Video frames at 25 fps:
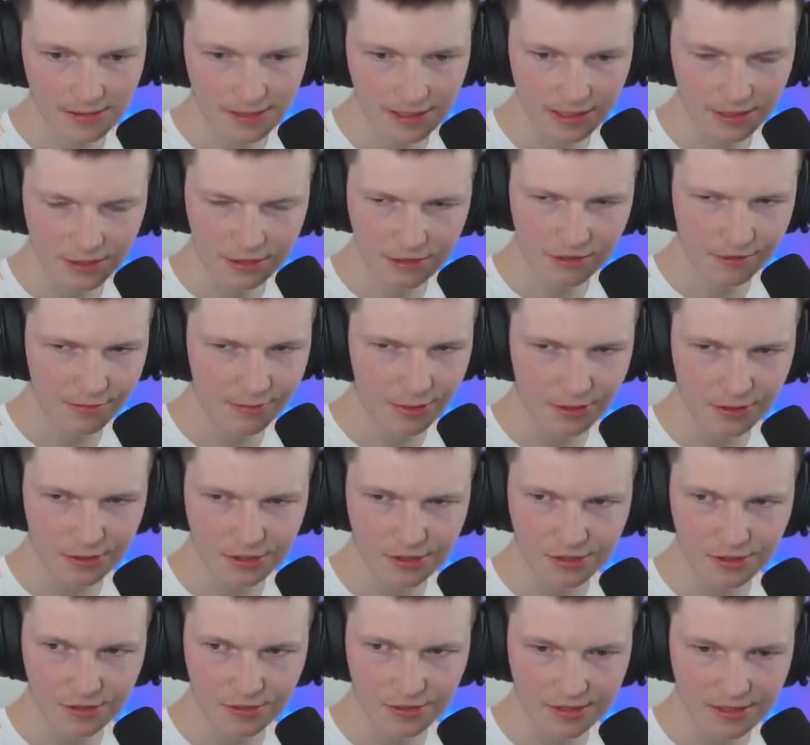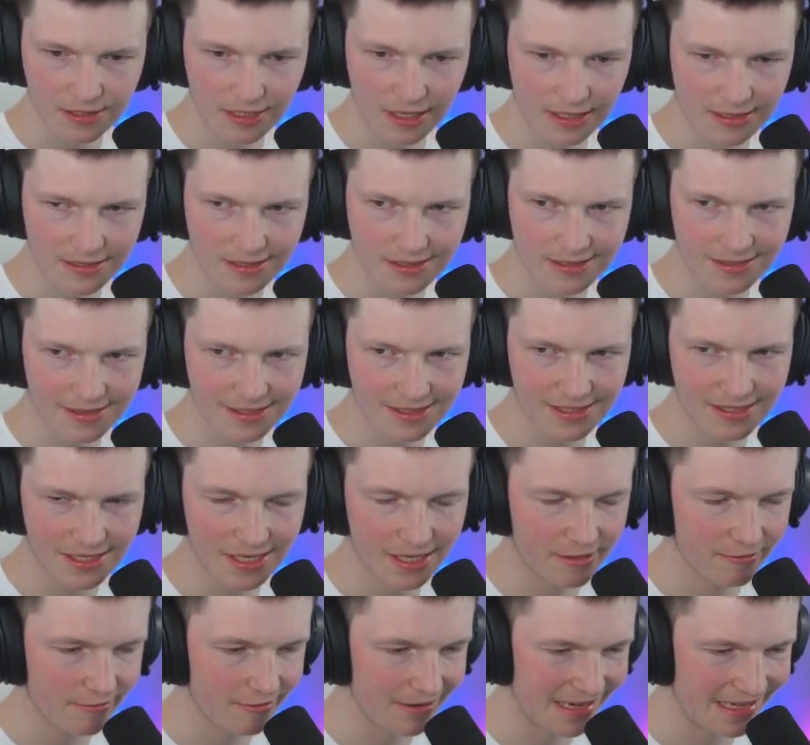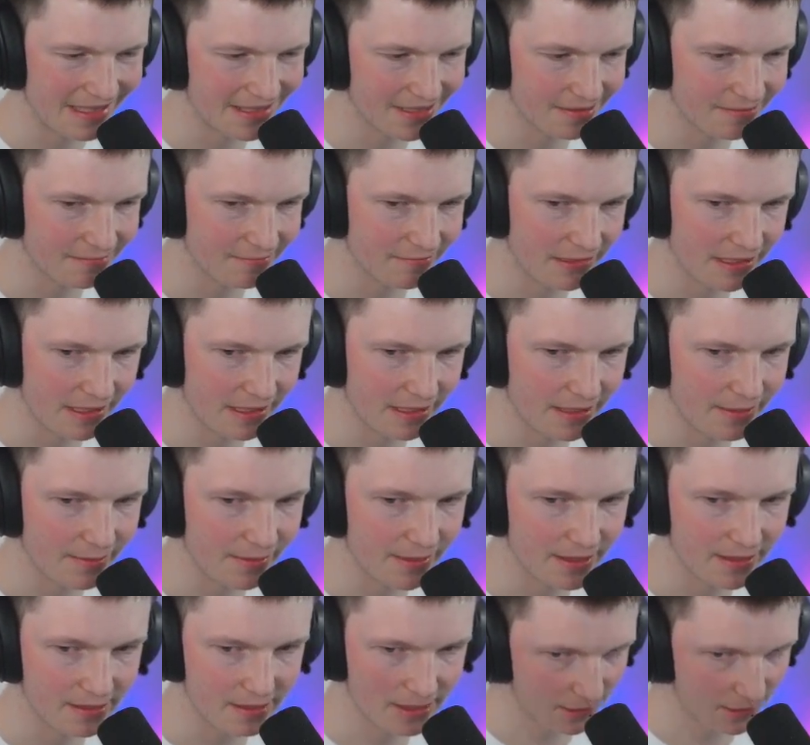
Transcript: Yeah, sorry about the stutters, guys. This scenery isn't really the best.